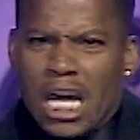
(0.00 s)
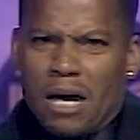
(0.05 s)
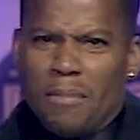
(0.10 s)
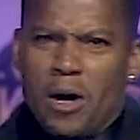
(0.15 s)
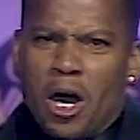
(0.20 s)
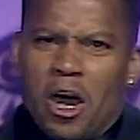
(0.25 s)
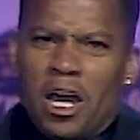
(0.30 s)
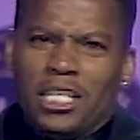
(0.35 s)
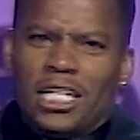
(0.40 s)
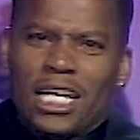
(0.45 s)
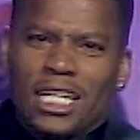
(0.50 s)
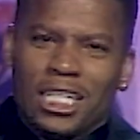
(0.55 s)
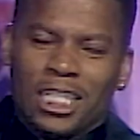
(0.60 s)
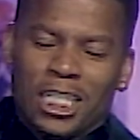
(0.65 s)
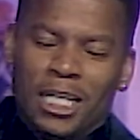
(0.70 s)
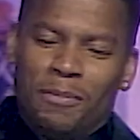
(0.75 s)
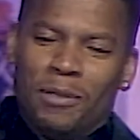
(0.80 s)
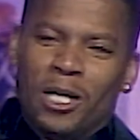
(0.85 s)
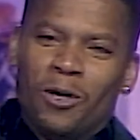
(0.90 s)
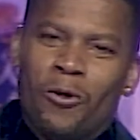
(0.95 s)
I always got to sleep
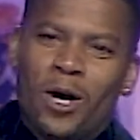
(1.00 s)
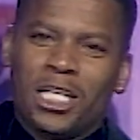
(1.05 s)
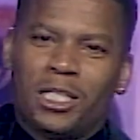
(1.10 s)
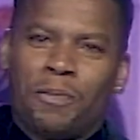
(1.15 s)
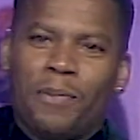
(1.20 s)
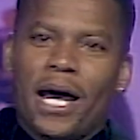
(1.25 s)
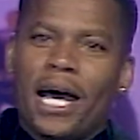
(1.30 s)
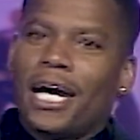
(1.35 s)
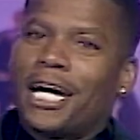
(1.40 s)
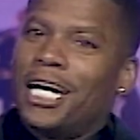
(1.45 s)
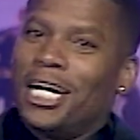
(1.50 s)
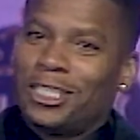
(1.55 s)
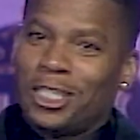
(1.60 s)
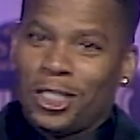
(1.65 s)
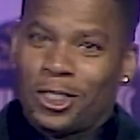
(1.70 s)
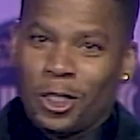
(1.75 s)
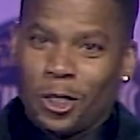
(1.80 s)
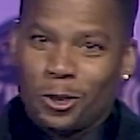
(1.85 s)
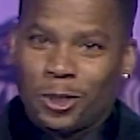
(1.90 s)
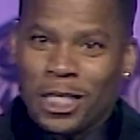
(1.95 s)
in the wet spot? Because it's
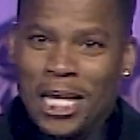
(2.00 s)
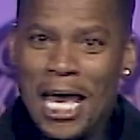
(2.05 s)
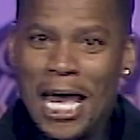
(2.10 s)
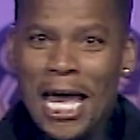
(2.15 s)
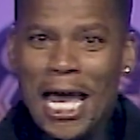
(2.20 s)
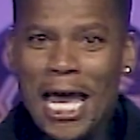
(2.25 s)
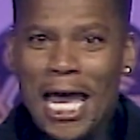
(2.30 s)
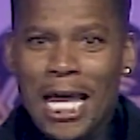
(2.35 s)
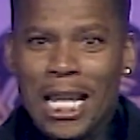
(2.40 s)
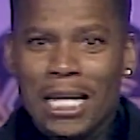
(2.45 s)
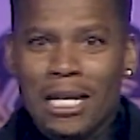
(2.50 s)
your side.